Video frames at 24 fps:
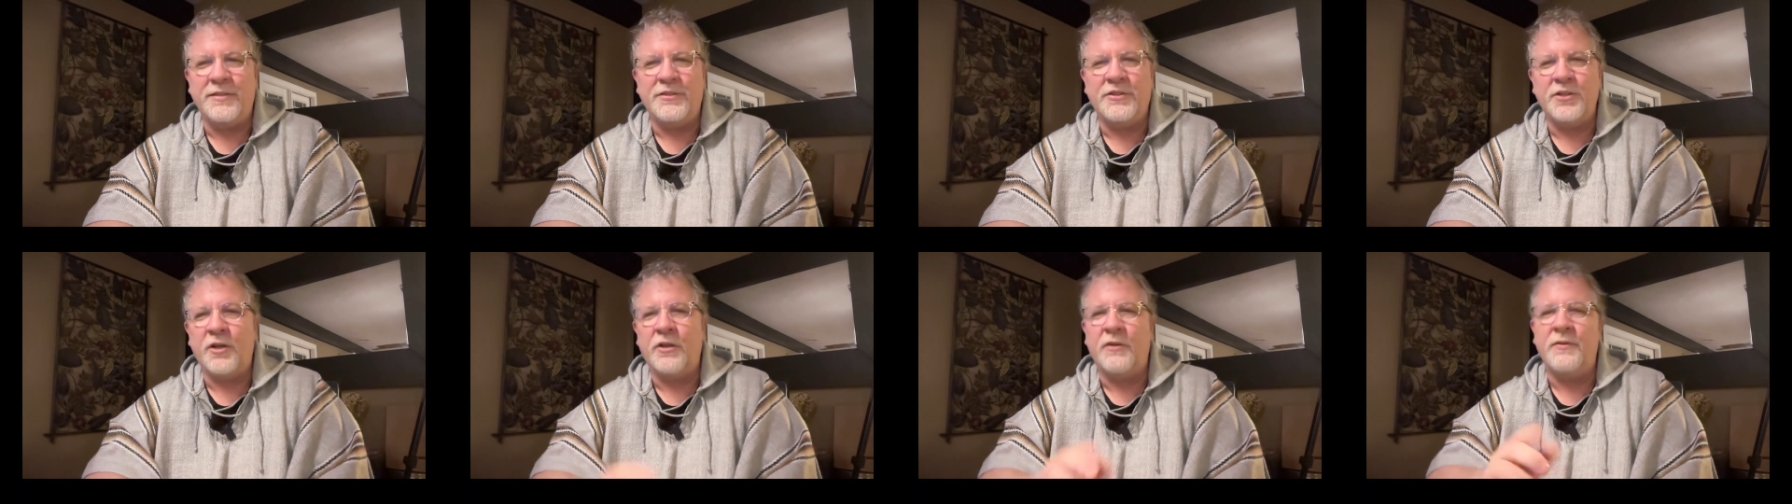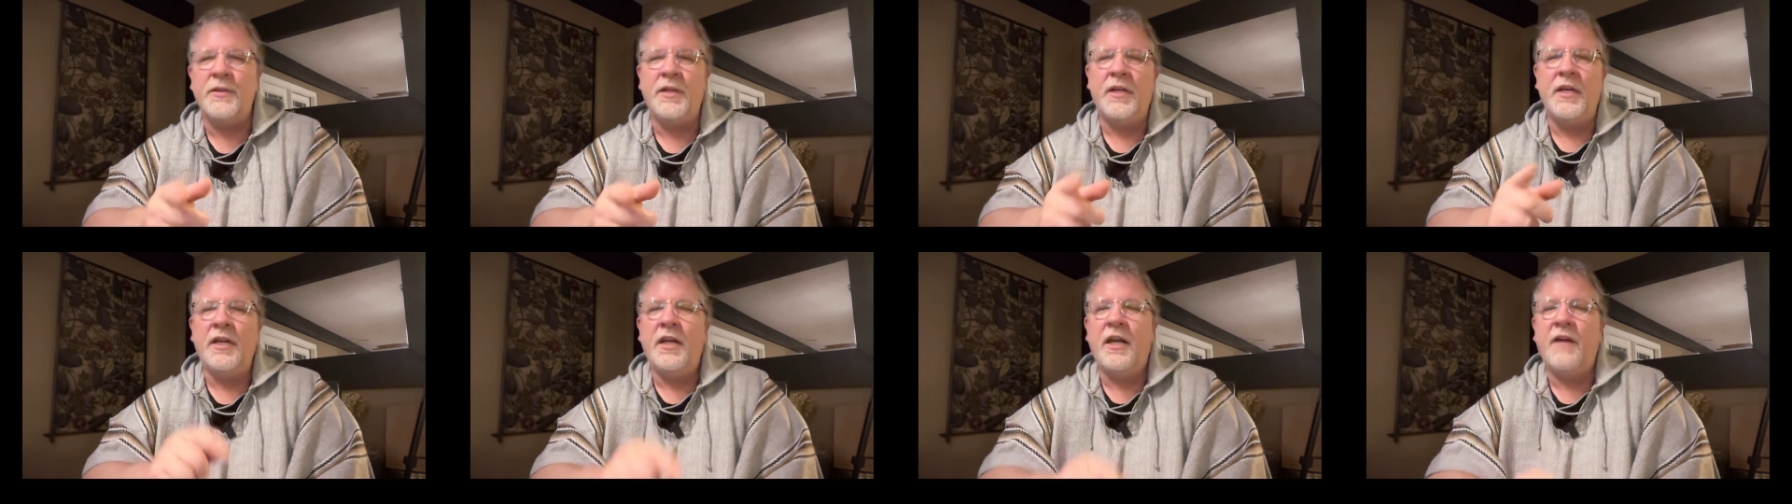So
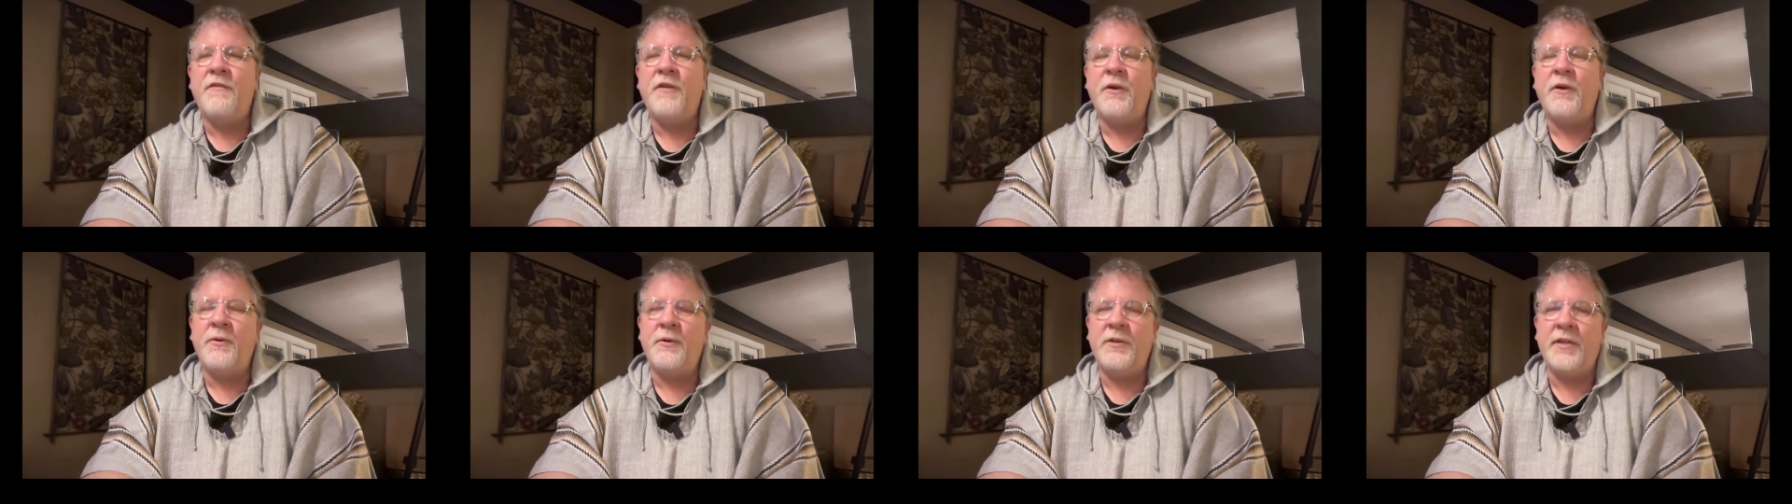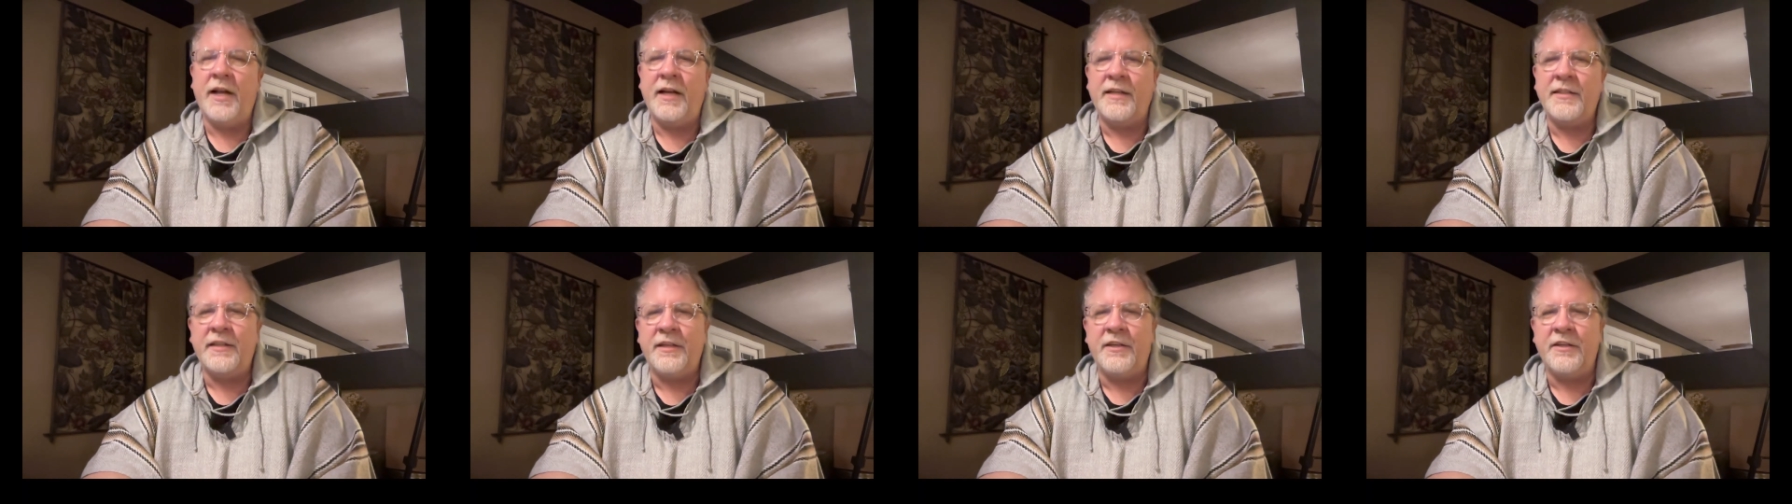if you would
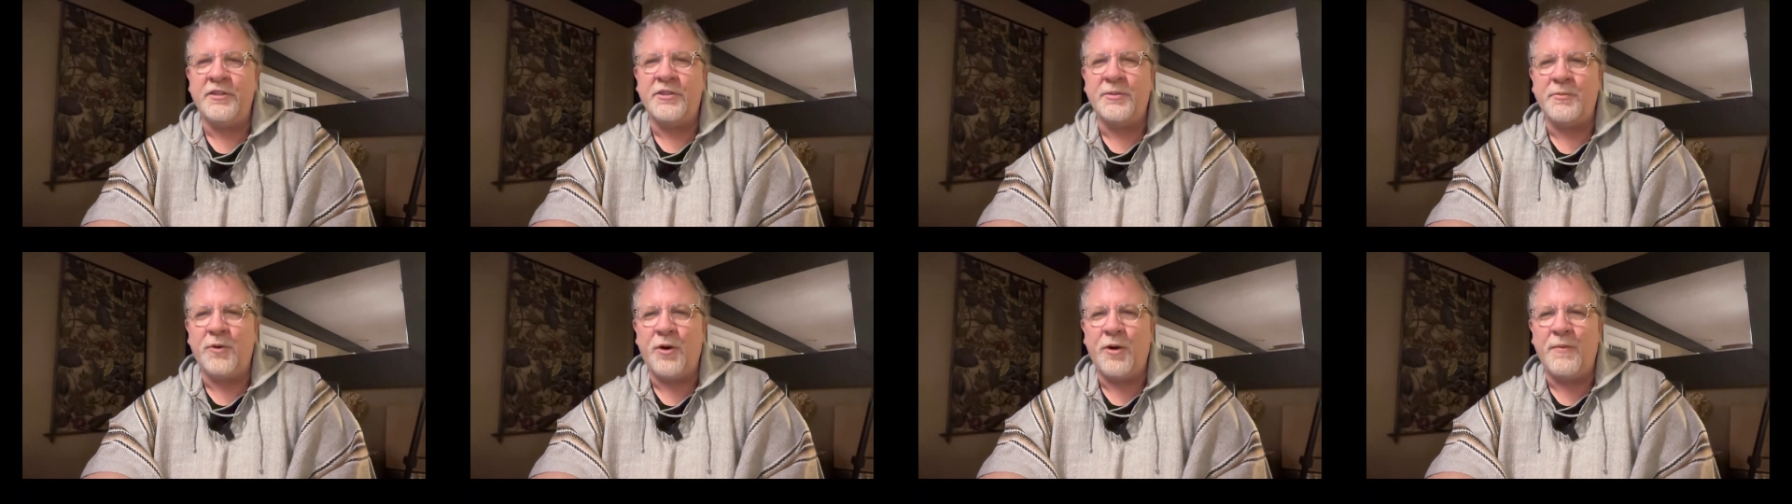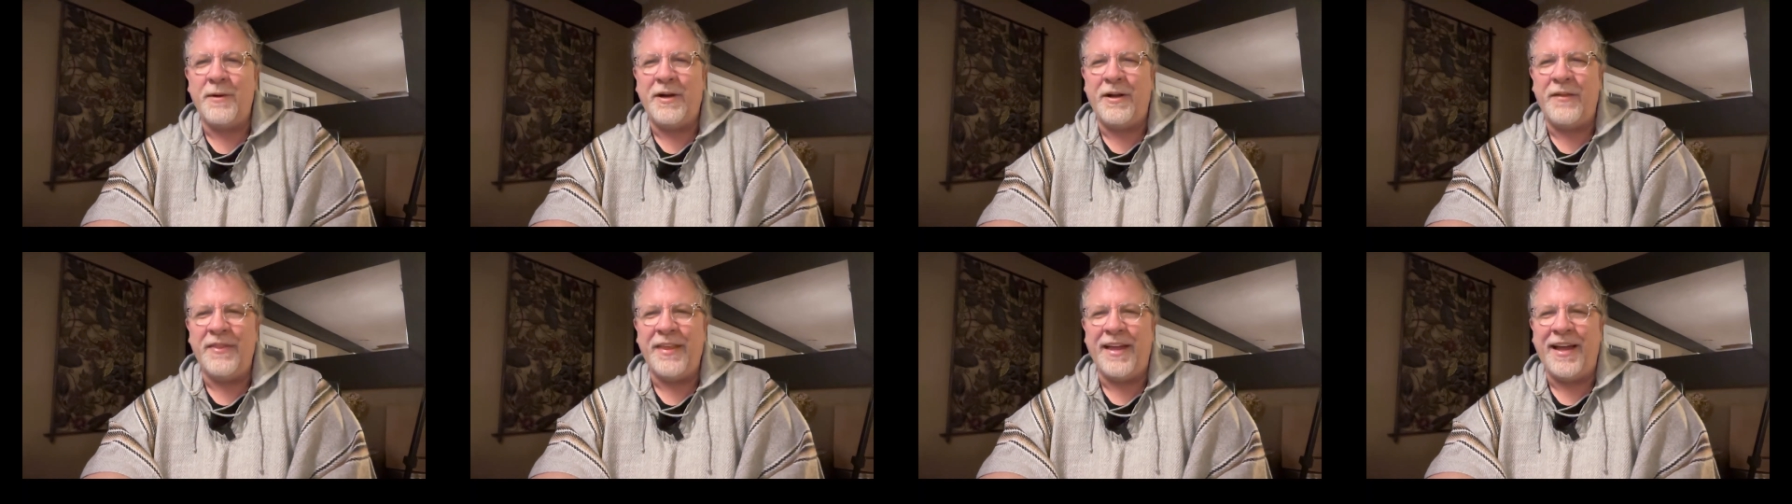like to hear some more
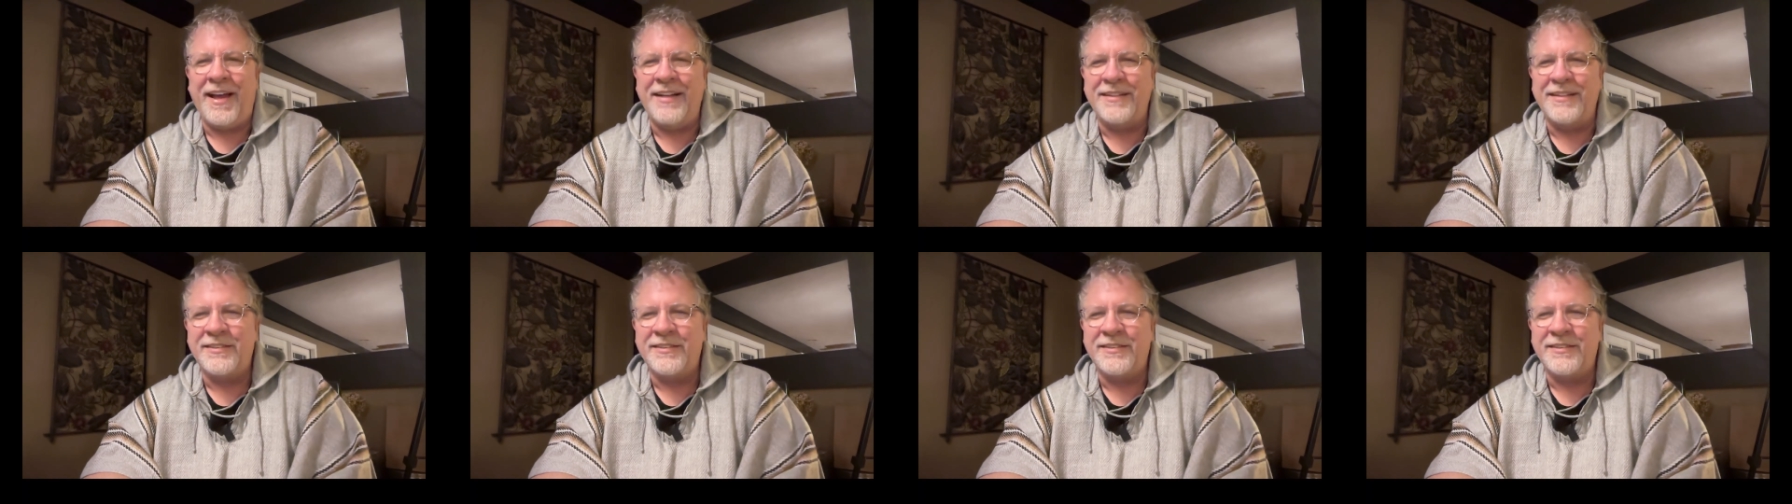about that,